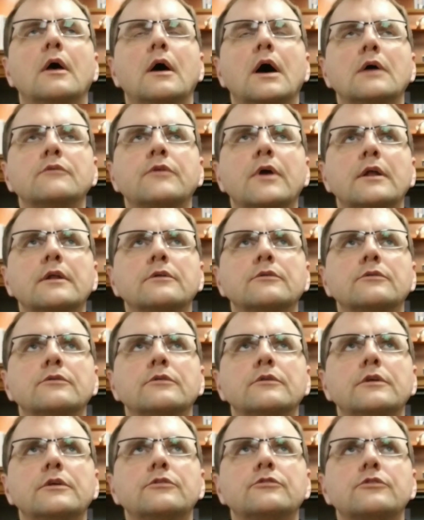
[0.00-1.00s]
I've got at
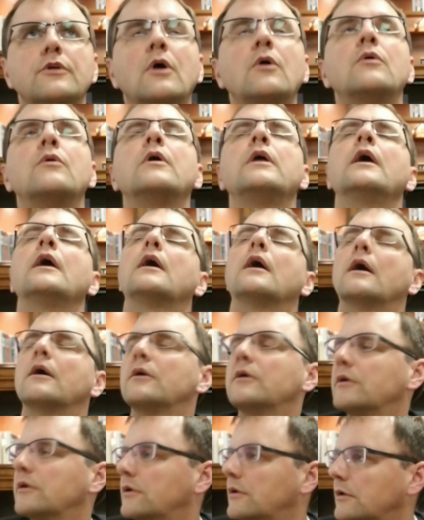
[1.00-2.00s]
least, oh yeah,
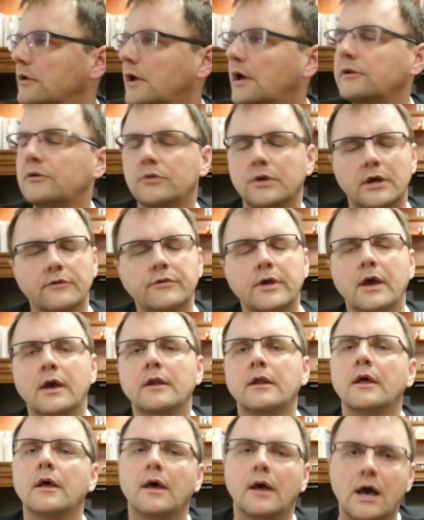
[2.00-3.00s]
I know what I've
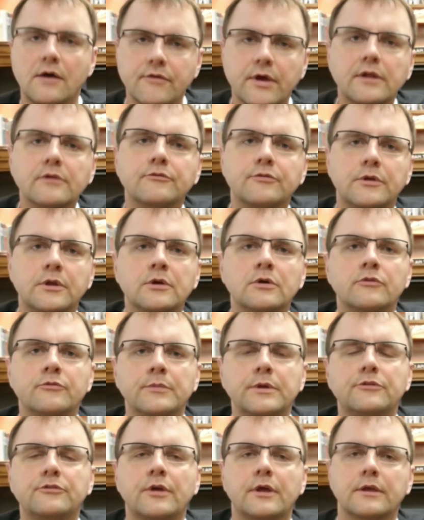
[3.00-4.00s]
got. I've got a video of
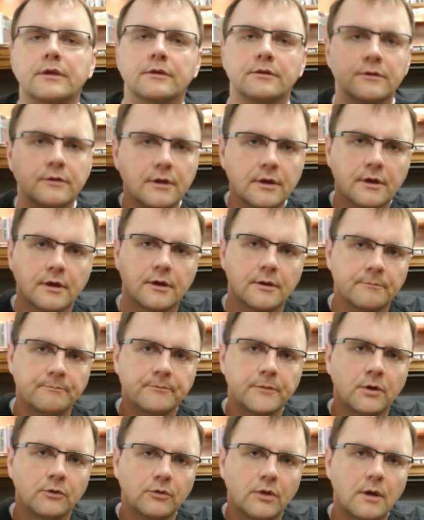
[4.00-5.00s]
me taking
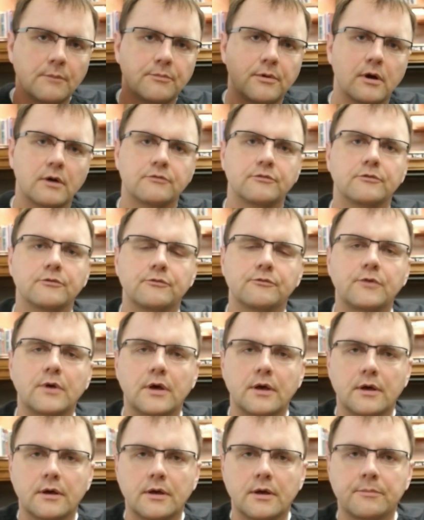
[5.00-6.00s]
a lump off of
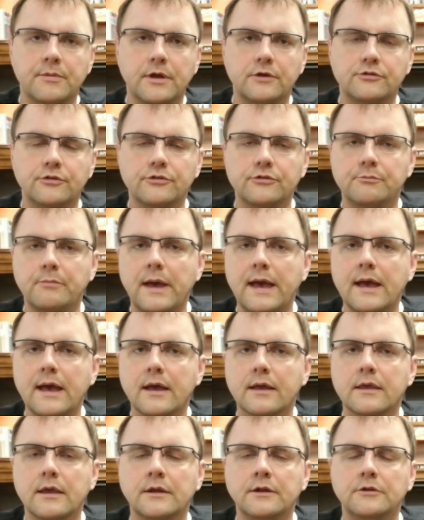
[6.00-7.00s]
a patient's
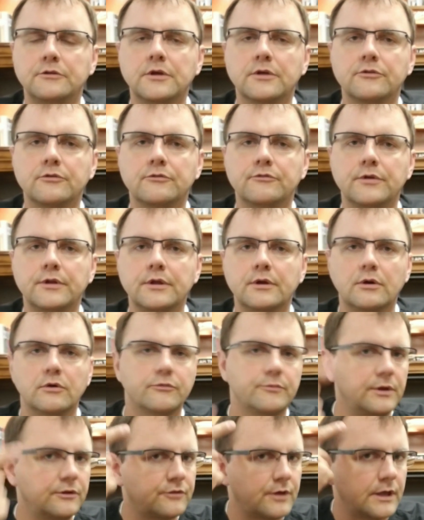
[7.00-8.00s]
back, and another video of
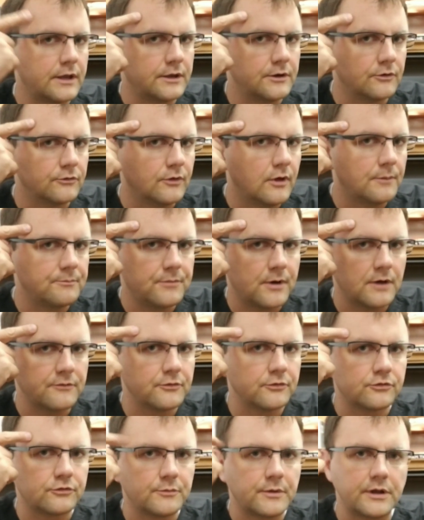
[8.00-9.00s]
me taking a lump off
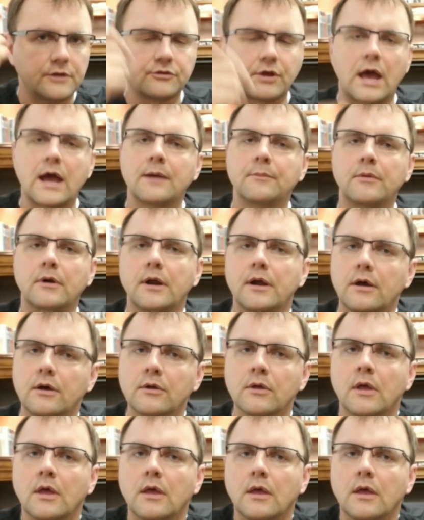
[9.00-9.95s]
of somebody's eyebrow.